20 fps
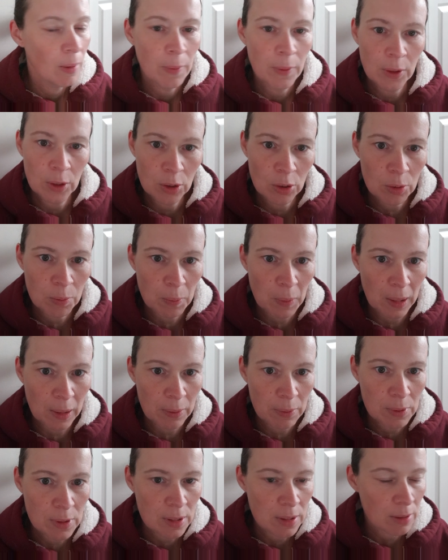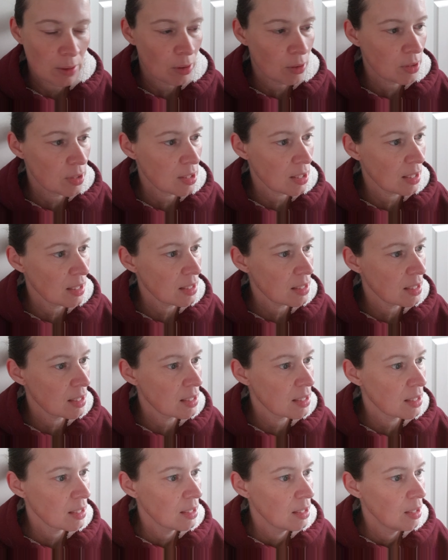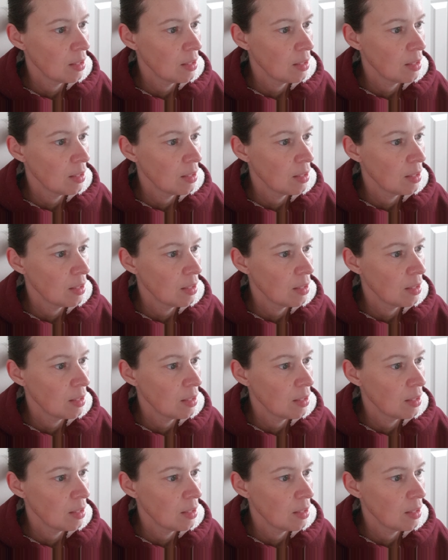The good mouse consented,